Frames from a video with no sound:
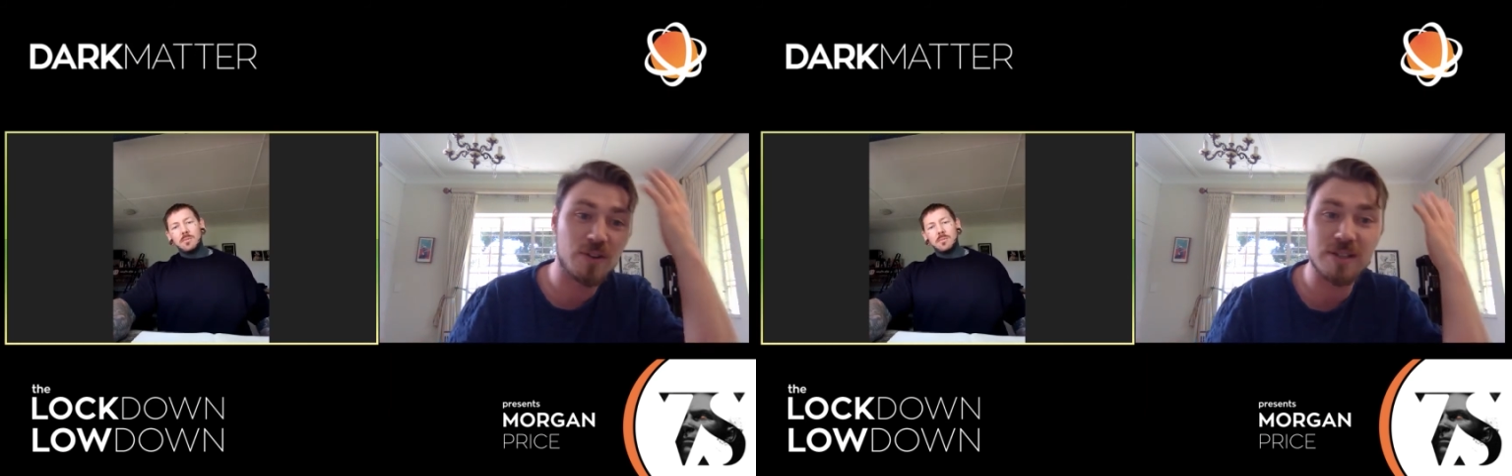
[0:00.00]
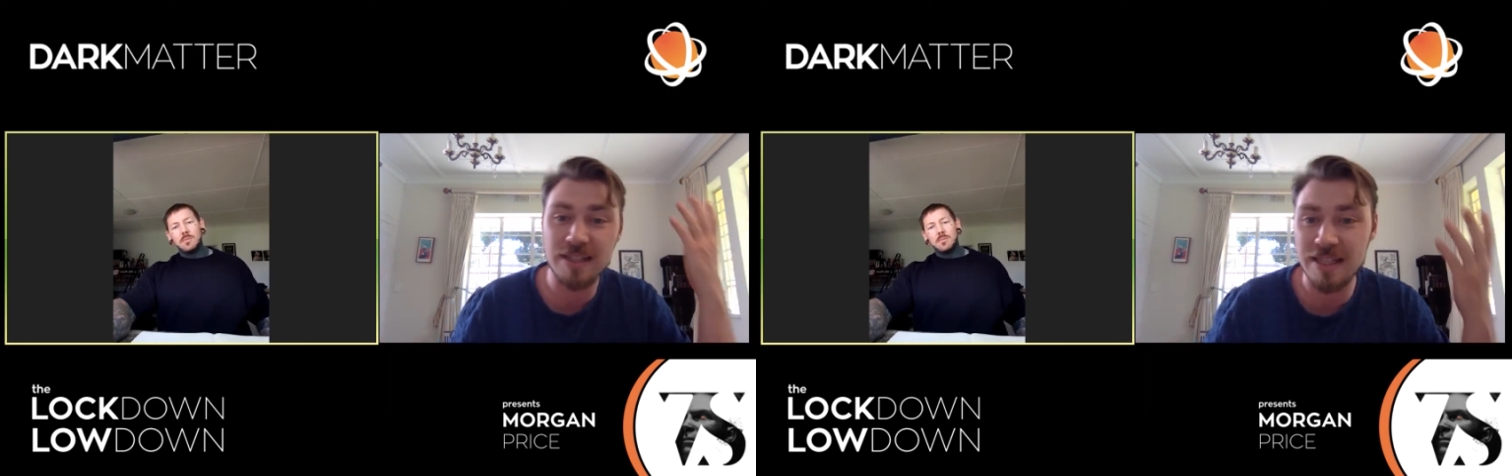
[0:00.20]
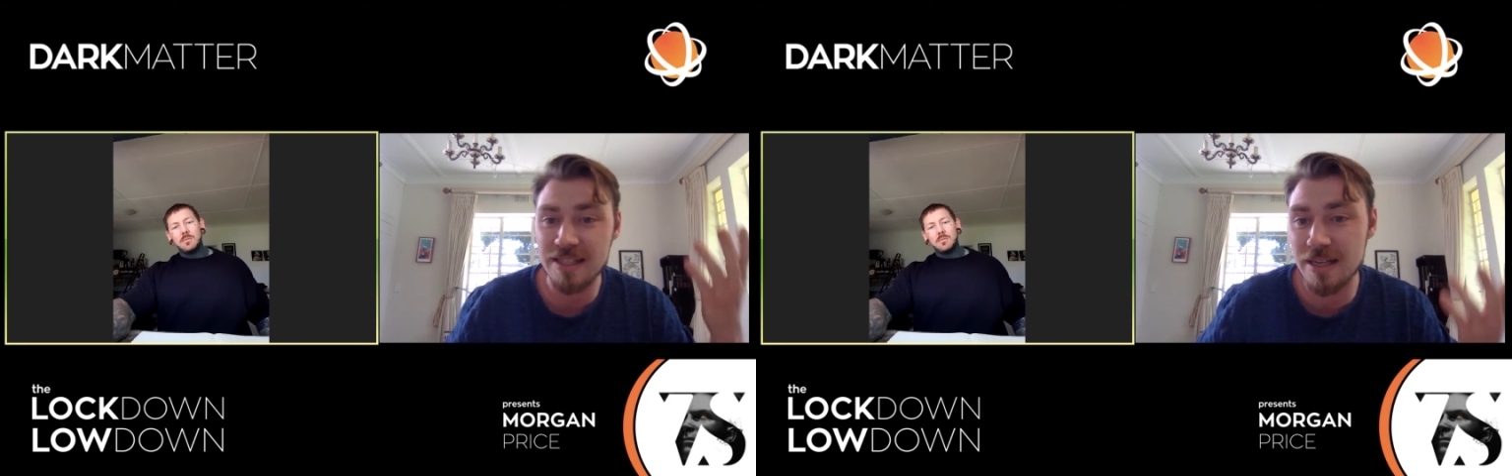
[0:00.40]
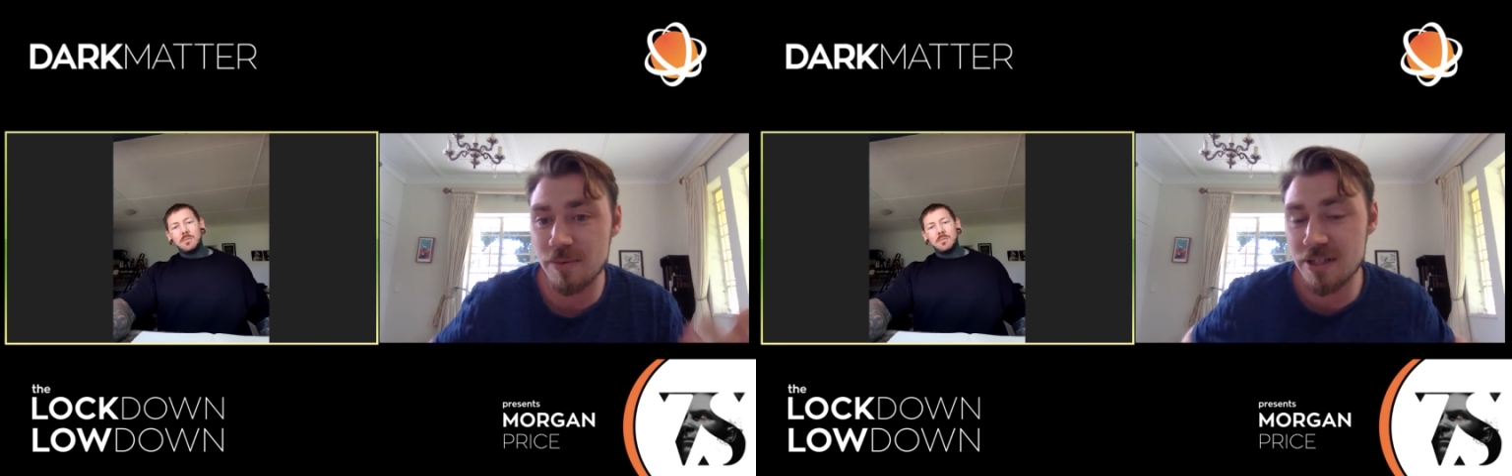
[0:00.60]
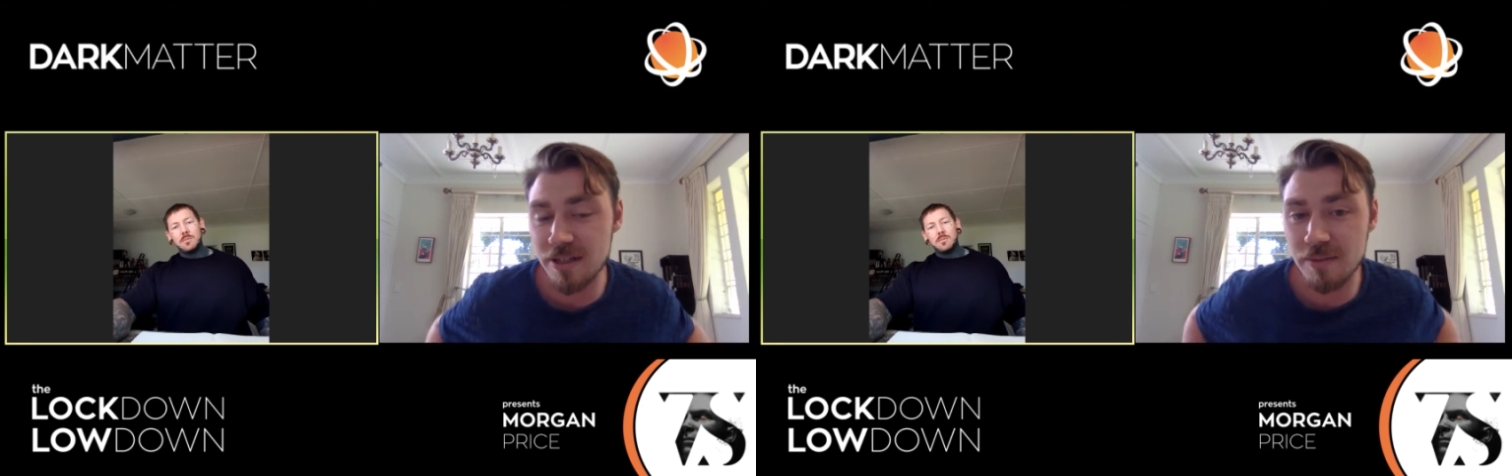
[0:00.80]
first thing that
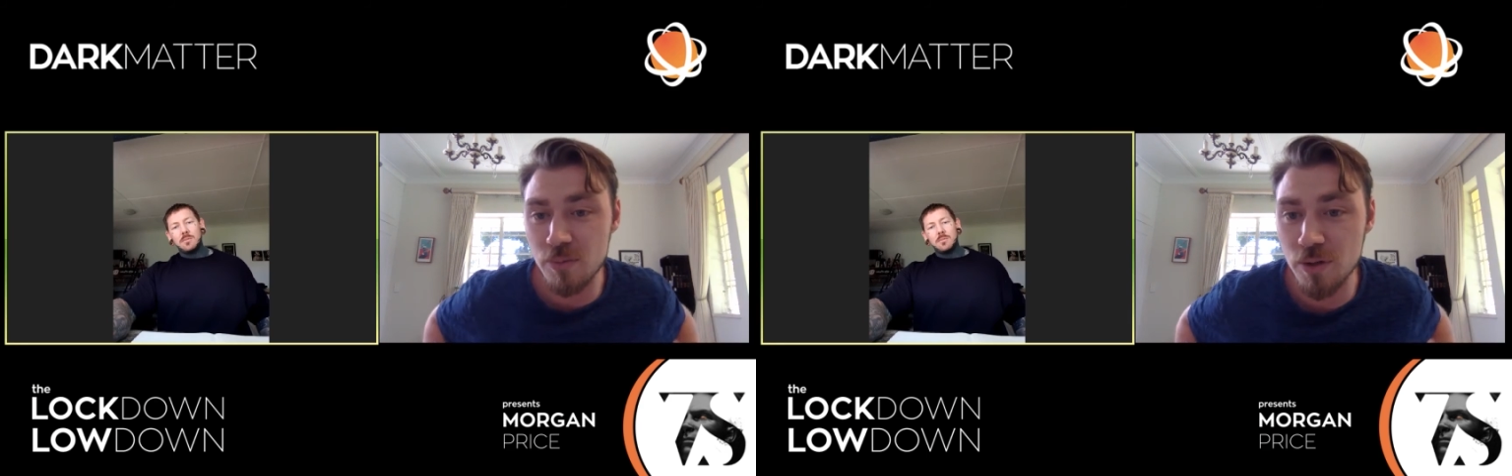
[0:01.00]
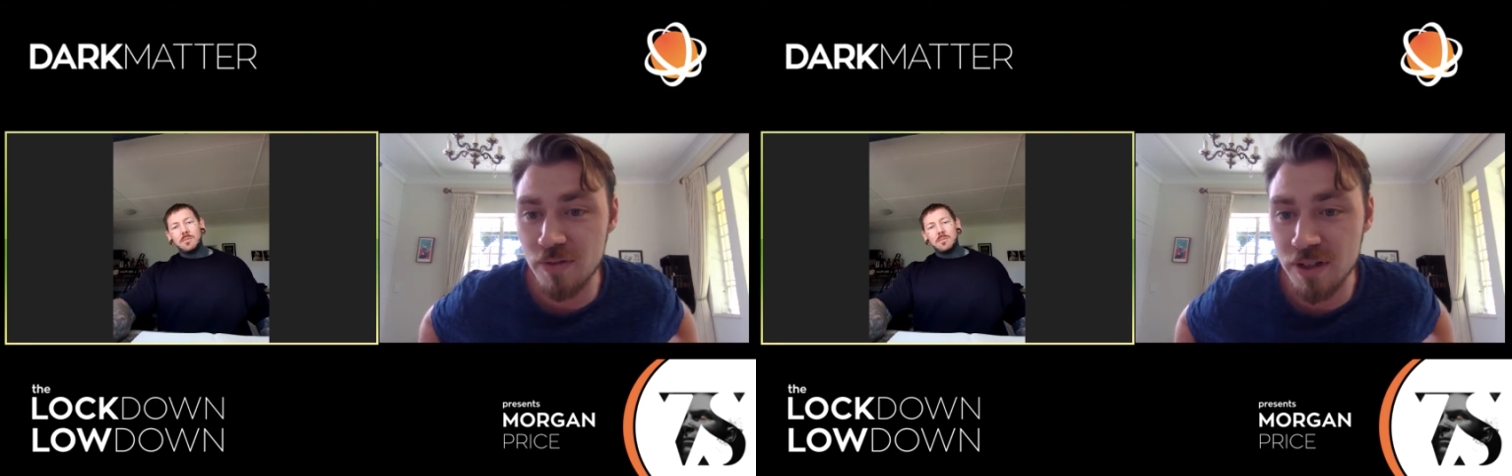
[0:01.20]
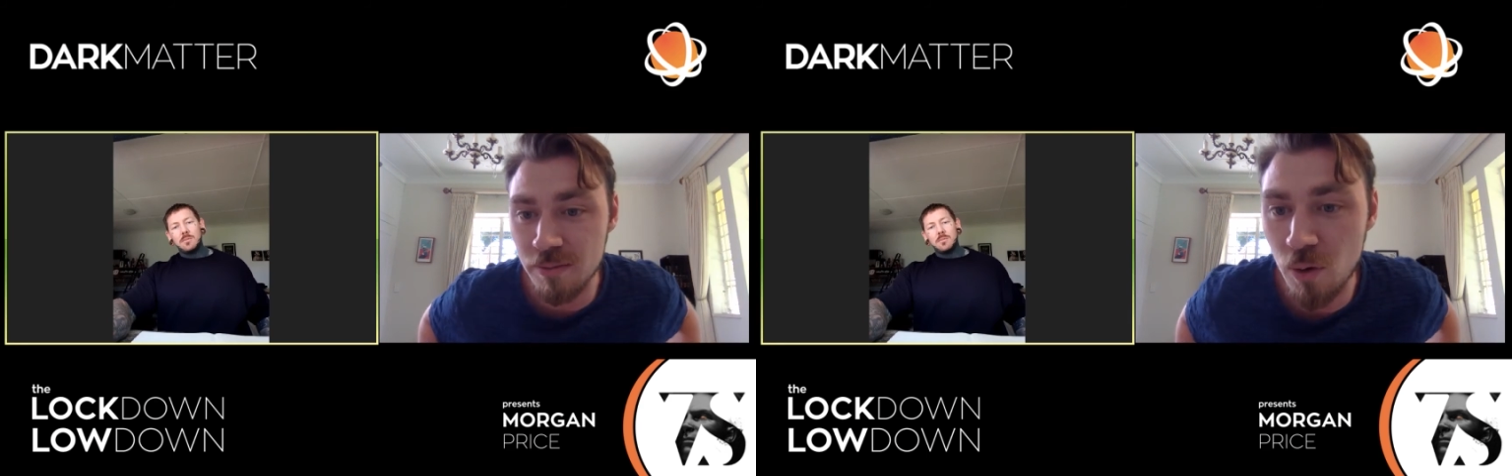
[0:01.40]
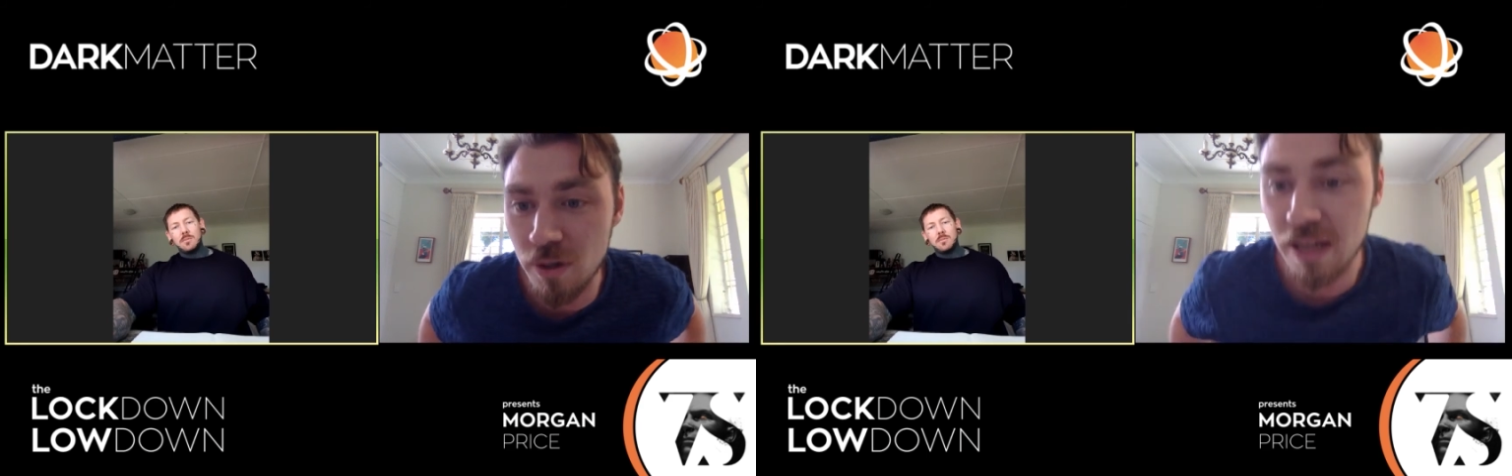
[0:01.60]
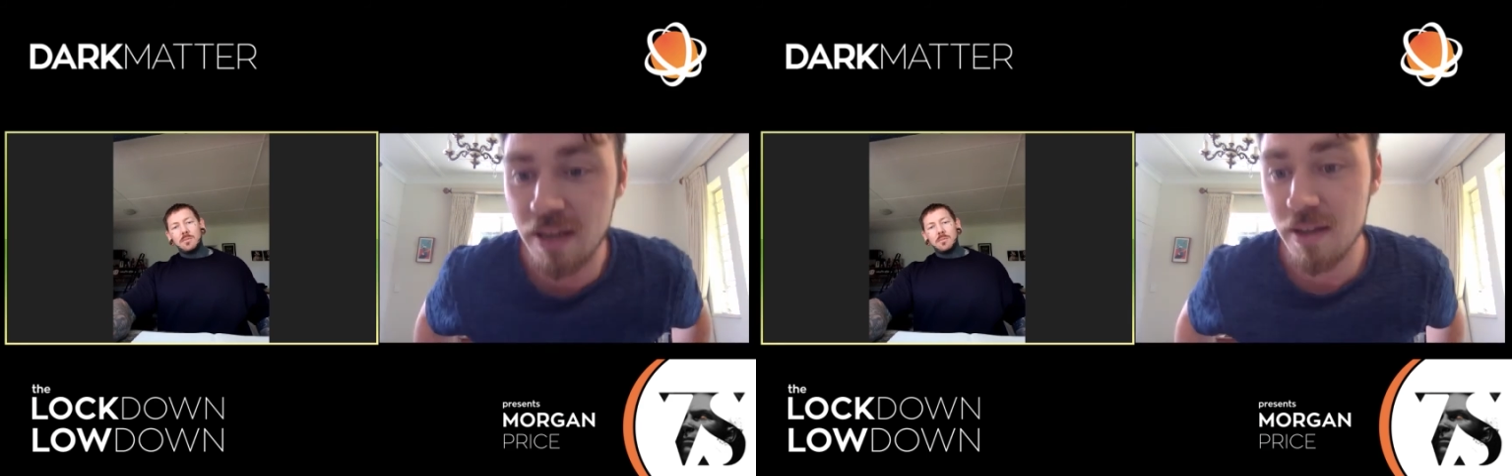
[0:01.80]
someone's going to move in the
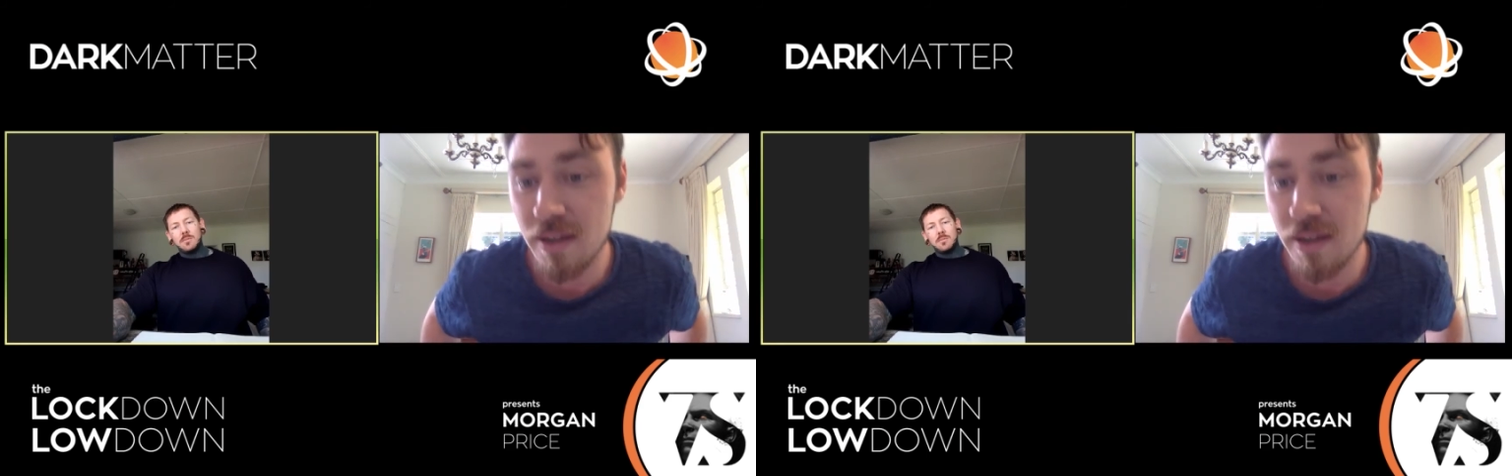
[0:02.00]
morning.